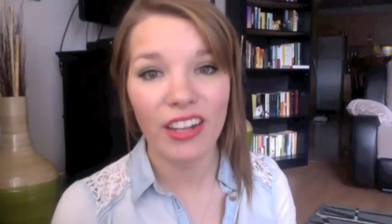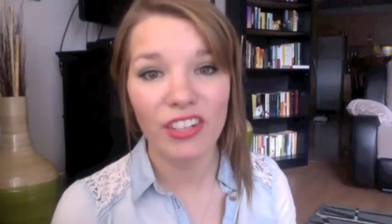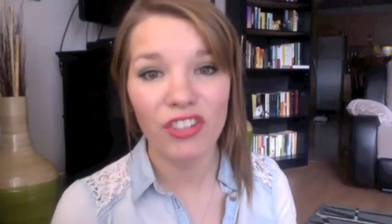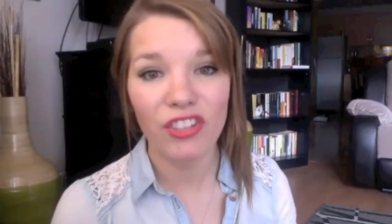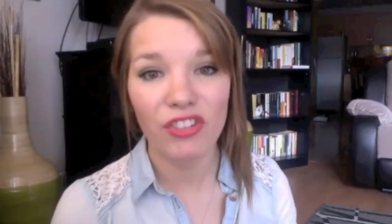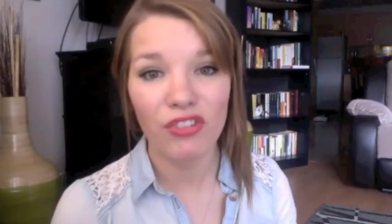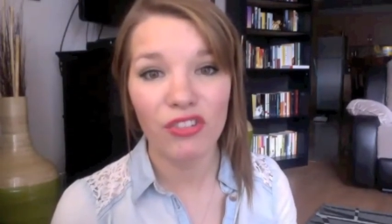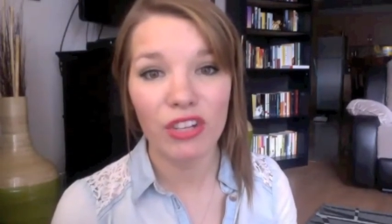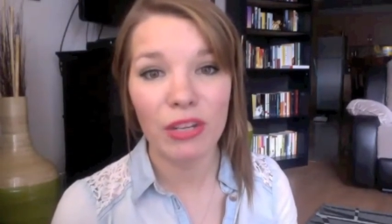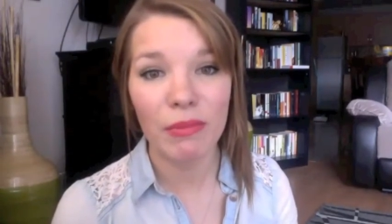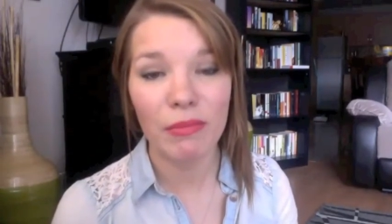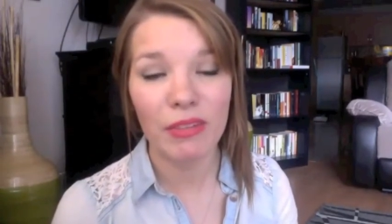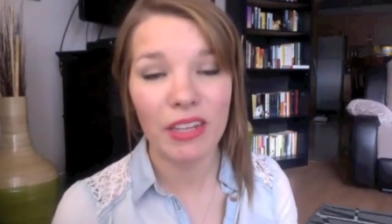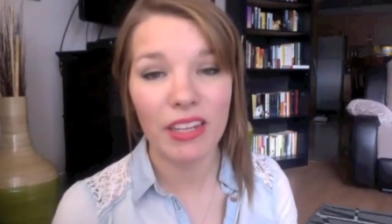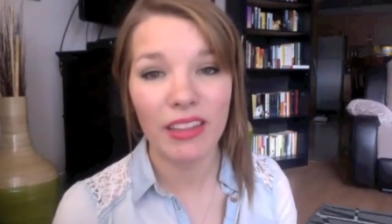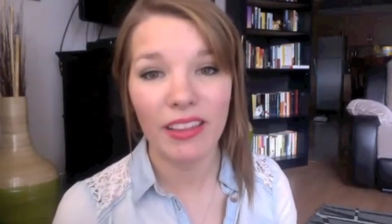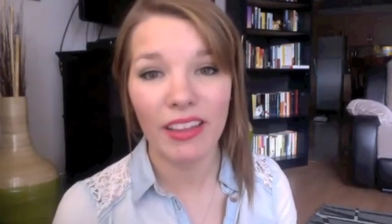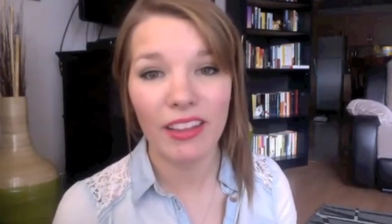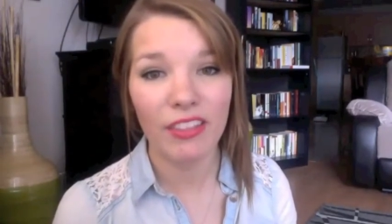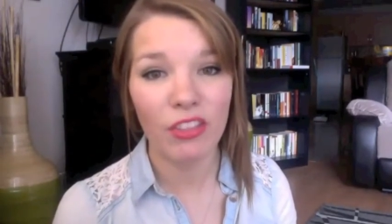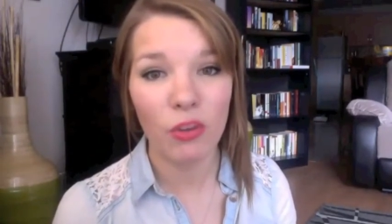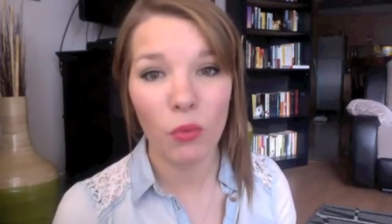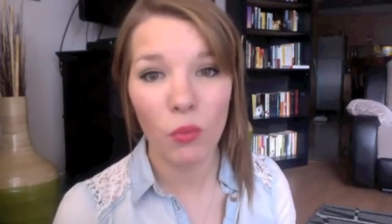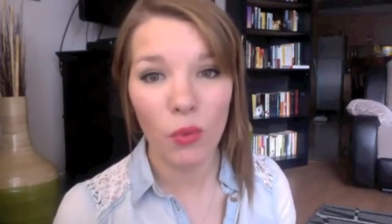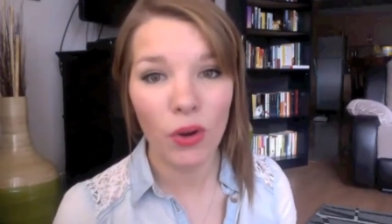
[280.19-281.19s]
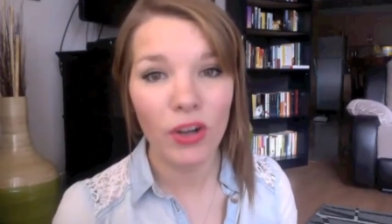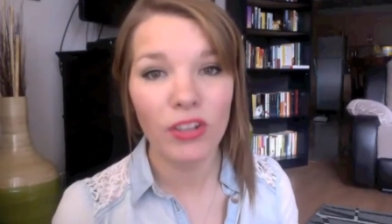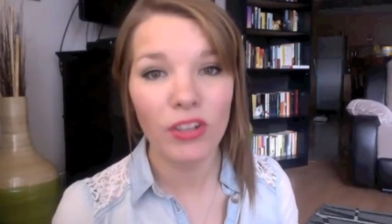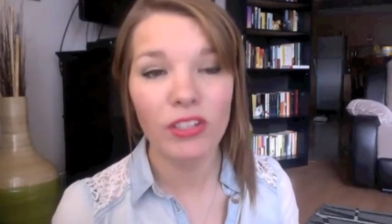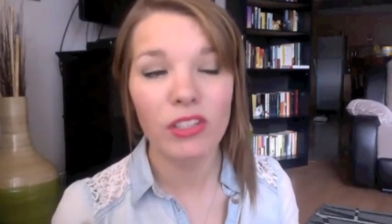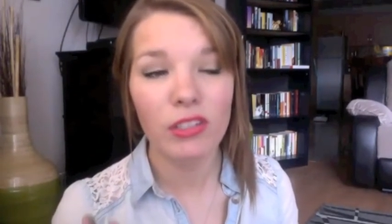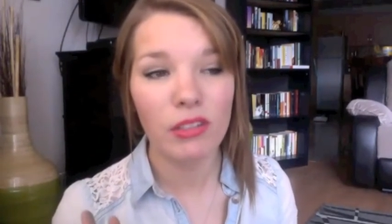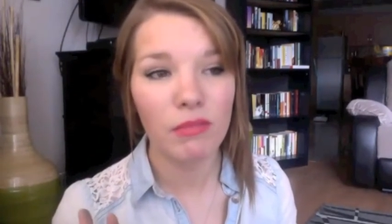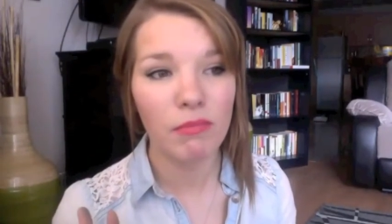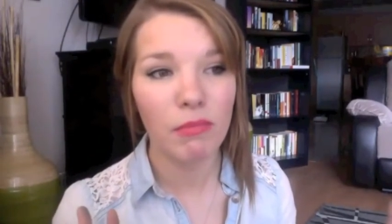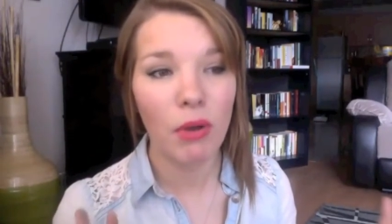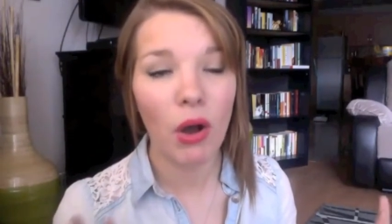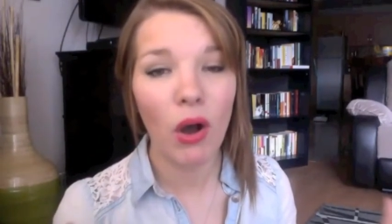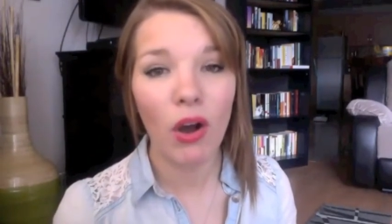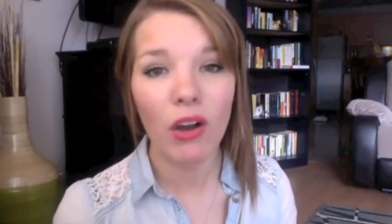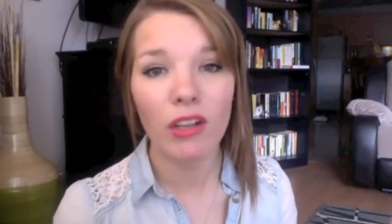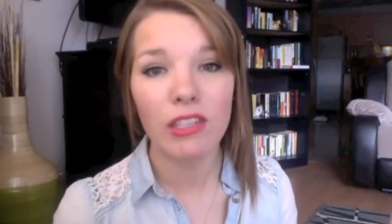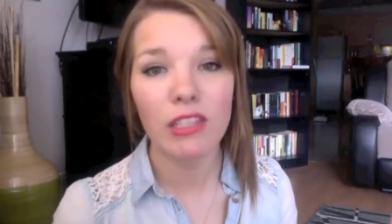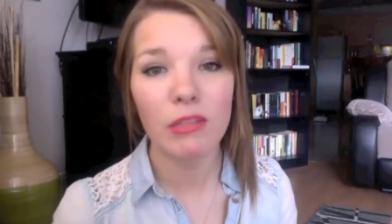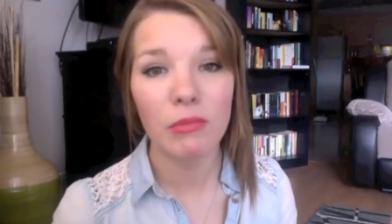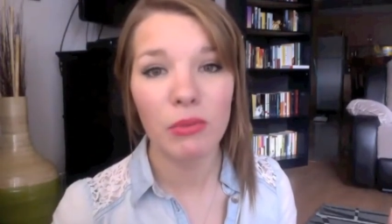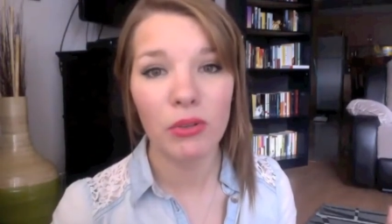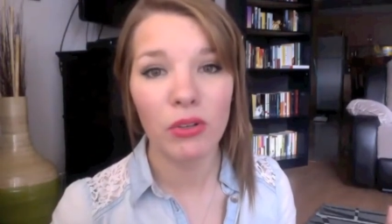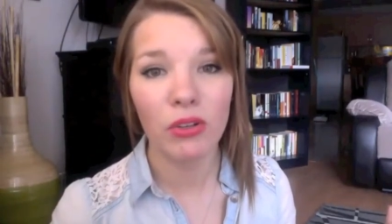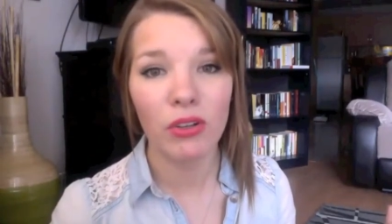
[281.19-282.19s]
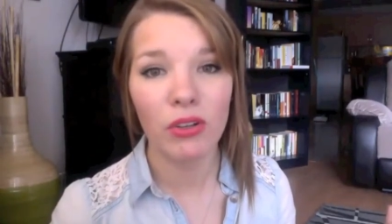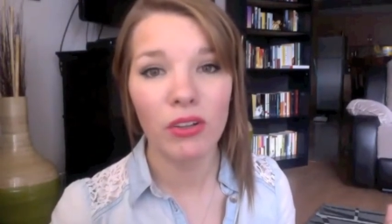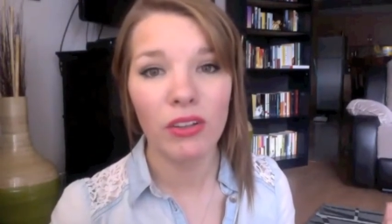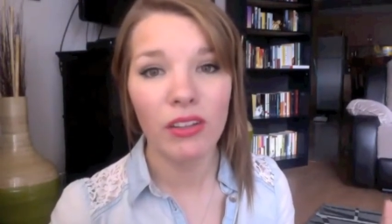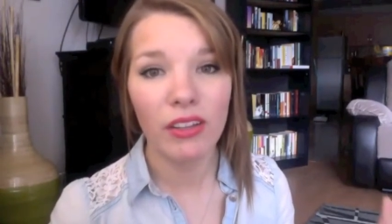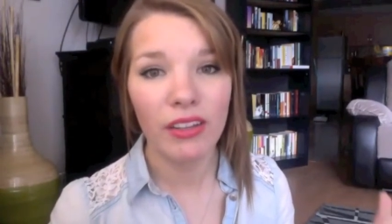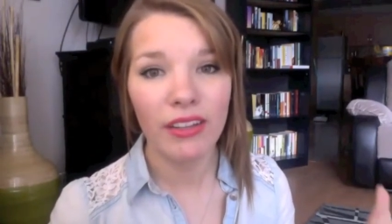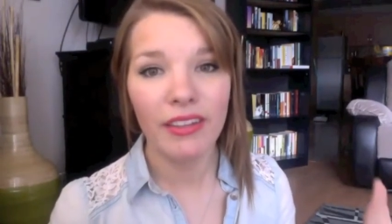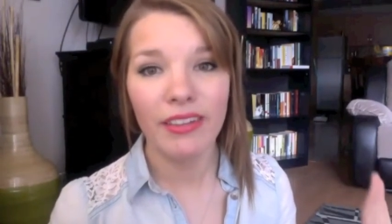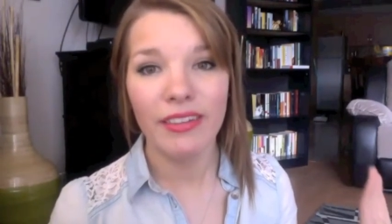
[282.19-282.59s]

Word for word: I streamed it like the worst possible